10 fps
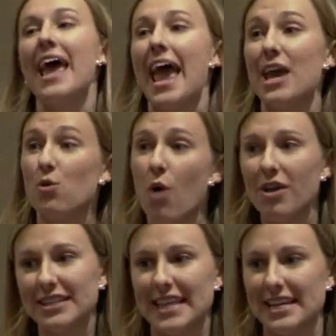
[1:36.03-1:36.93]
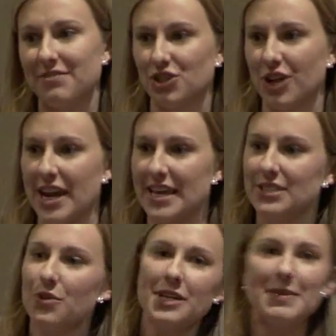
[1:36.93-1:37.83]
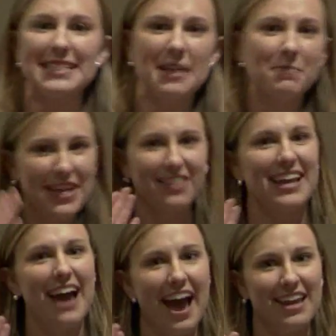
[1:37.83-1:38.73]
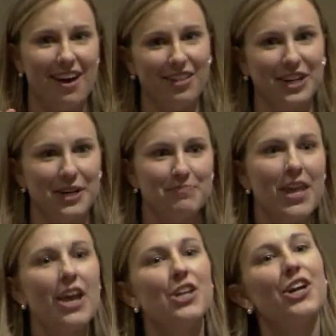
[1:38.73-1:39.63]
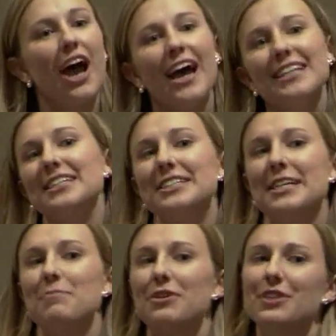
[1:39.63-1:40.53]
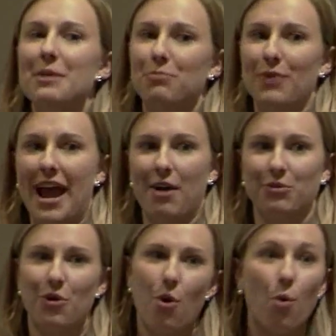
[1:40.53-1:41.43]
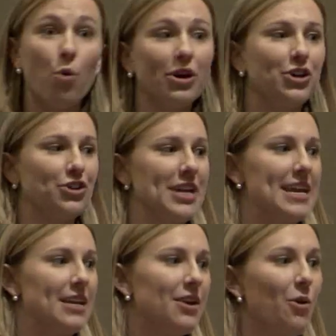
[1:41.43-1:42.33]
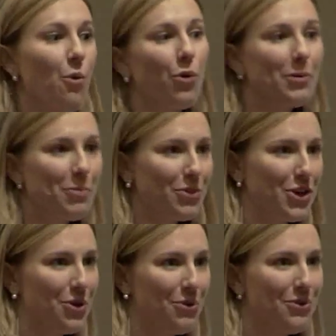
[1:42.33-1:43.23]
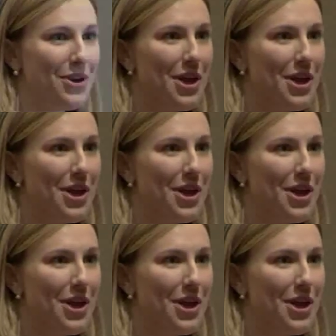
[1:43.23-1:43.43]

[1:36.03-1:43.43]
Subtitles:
A qualitative trait is going to be something like eye color. Your eyes are typically brown or green or blue.